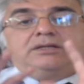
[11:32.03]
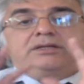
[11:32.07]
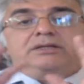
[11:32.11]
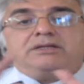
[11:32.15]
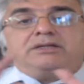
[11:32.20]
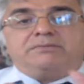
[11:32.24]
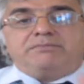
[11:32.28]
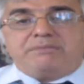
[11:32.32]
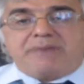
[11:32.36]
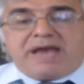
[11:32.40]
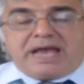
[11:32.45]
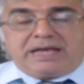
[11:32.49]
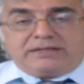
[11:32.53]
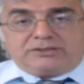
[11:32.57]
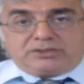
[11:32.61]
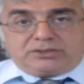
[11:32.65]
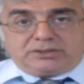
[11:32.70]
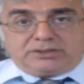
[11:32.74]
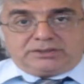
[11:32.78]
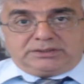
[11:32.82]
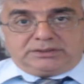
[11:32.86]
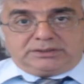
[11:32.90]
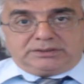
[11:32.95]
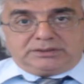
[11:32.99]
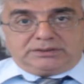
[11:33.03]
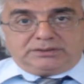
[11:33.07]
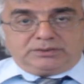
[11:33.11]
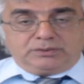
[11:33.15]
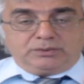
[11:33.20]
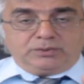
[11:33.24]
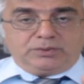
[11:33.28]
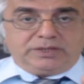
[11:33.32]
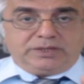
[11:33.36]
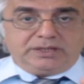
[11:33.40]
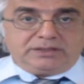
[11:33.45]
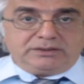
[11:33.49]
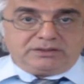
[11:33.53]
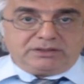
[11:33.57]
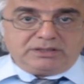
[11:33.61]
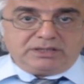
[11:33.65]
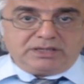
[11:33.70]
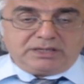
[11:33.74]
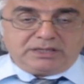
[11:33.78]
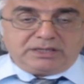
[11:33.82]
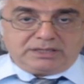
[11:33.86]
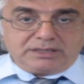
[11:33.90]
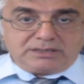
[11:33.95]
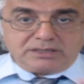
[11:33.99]
the matter with
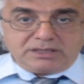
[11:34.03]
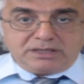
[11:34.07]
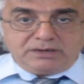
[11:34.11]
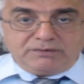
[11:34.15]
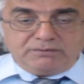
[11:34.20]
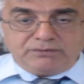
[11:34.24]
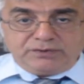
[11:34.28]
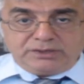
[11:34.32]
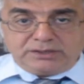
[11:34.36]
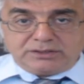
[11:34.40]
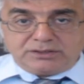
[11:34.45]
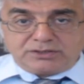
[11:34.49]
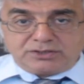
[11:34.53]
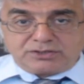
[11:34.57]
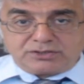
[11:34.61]
its infinite